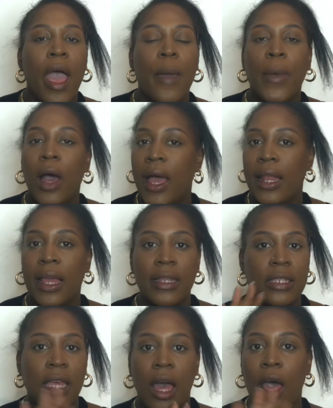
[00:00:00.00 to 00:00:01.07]

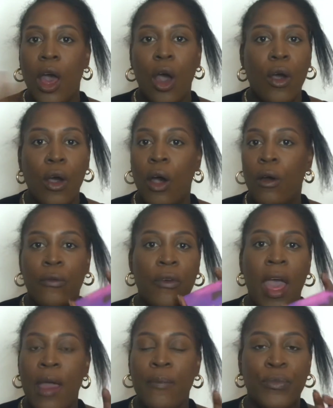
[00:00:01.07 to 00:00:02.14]
highlighter of
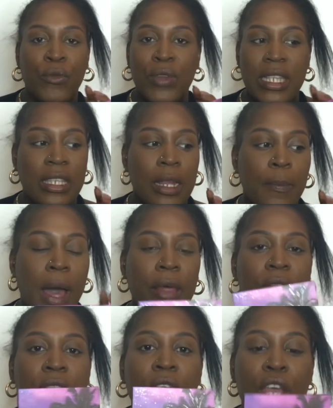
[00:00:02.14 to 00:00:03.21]
recent
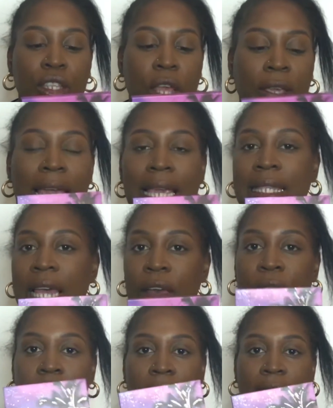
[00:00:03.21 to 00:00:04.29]
months. So get yourself a
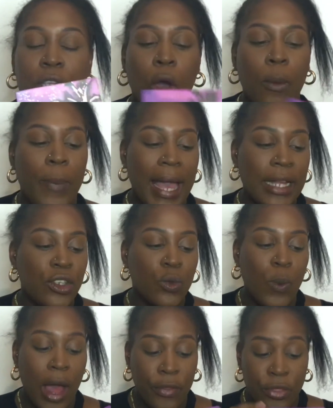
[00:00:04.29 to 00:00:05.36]
nice compact as
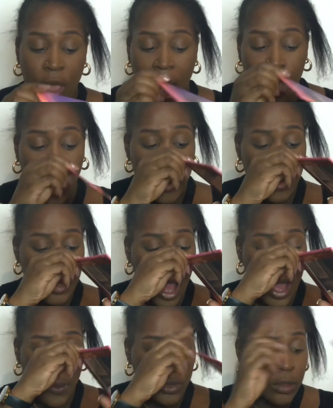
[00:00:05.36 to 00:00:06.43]
well.
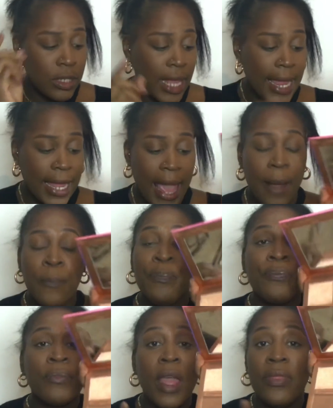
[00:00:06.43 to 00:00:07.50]
I will say, yeah,
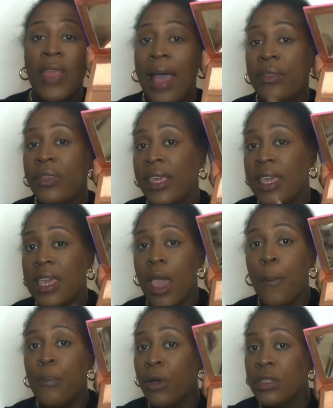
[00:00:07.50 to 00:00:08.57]
that the
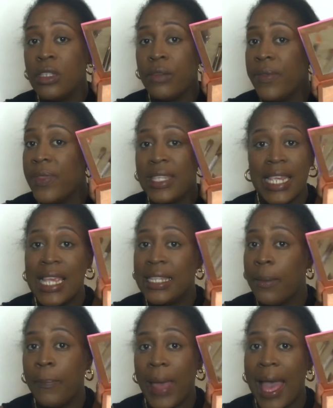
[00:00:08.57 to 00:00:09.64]
bronzer in this
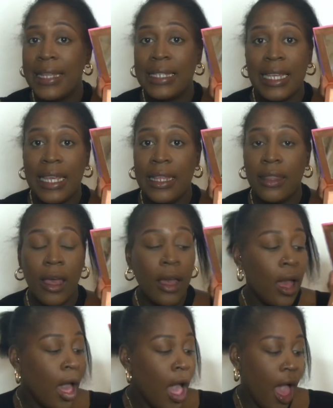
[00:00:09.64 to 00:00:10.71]
isn't bad either.
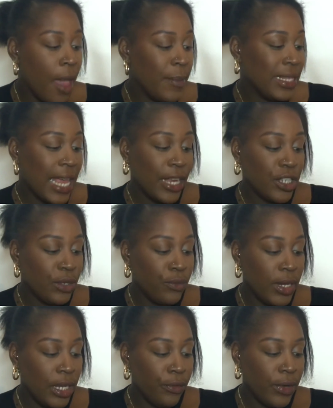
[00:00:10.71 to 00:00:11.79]
It's actually
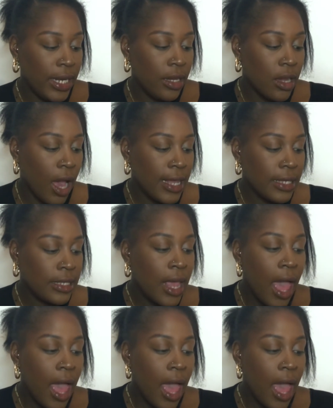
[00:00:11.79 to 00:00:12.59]
really, really nice.